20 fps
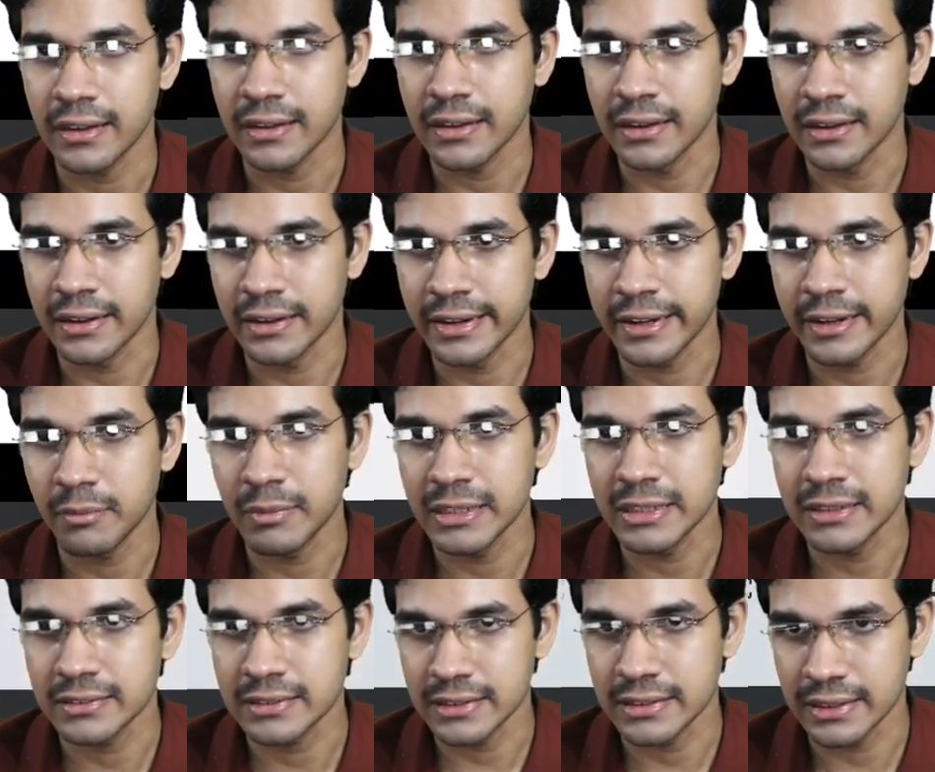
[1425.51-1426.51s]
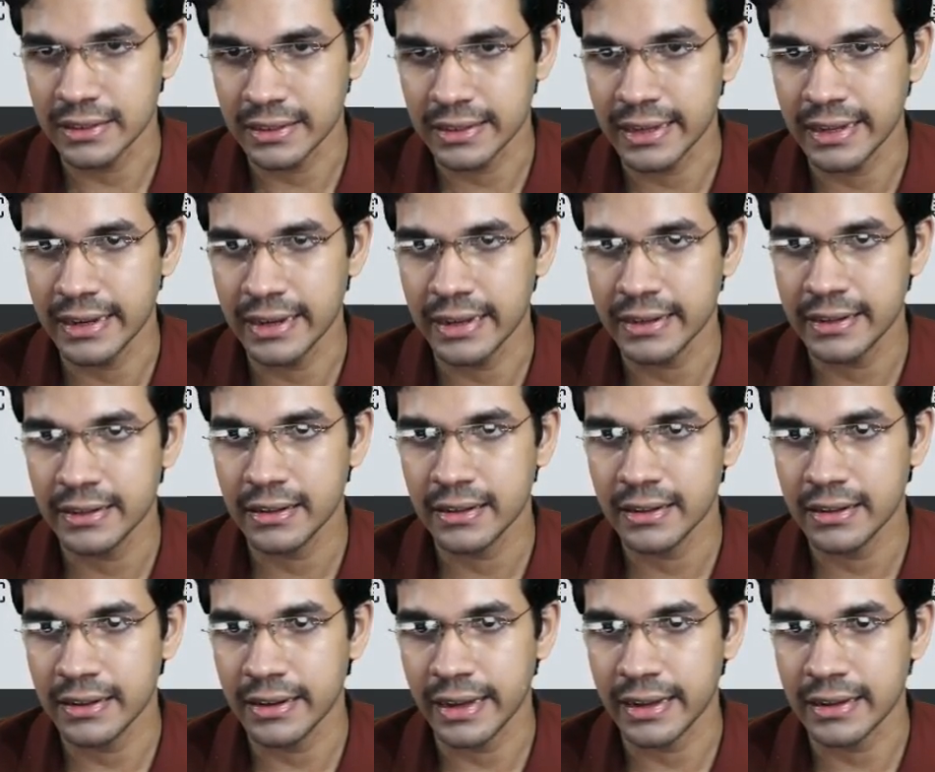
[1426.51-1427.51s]
let me just kill it,
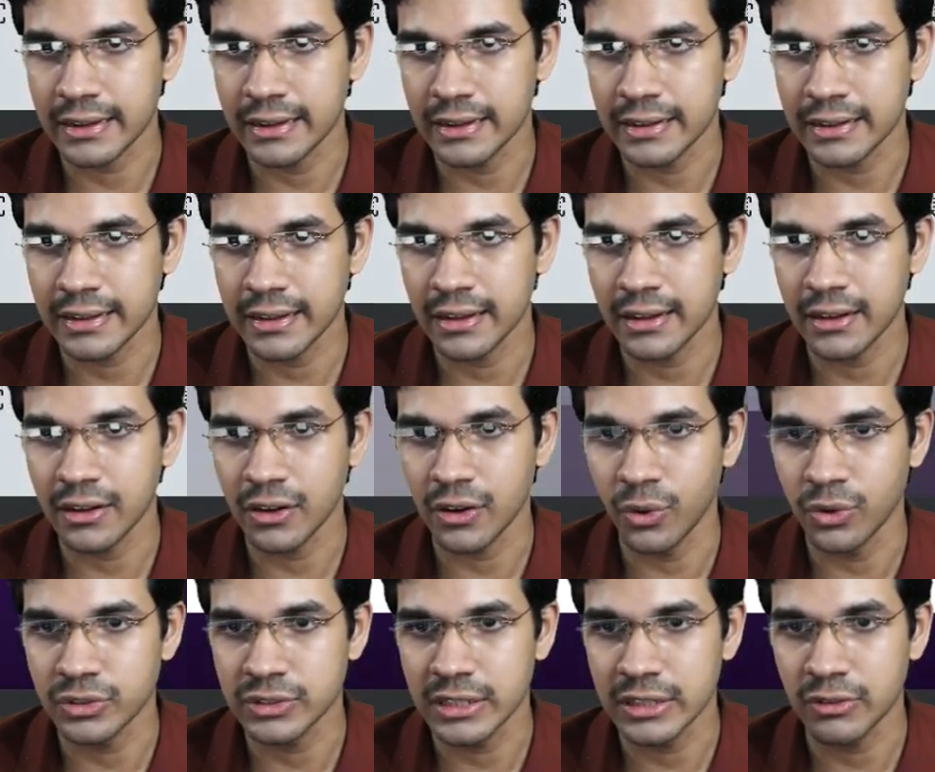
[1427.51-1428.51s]
close